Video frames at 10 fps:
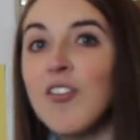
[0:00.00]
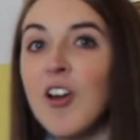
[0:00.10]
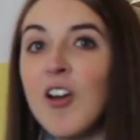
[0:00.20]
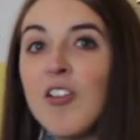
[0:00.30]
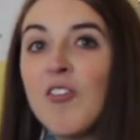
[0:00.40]

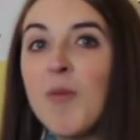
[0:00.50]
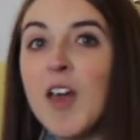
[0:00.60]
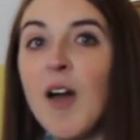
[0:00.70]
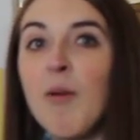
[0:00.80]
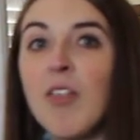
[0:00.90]
turns
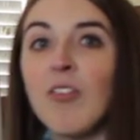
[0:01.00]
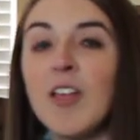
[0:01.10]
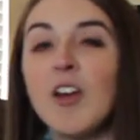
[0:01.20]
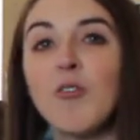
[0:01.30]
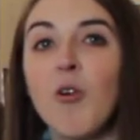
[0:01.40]
becoming
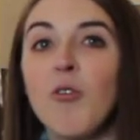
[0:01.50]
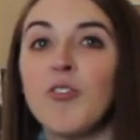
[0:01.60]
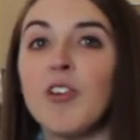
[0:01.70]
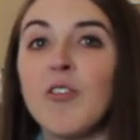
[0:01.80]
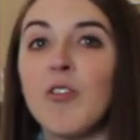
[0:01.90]
leader
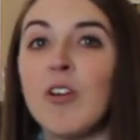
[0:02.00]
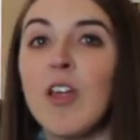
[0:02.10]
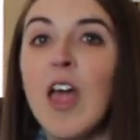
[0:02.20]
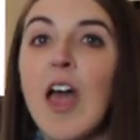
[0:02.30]
roles or different,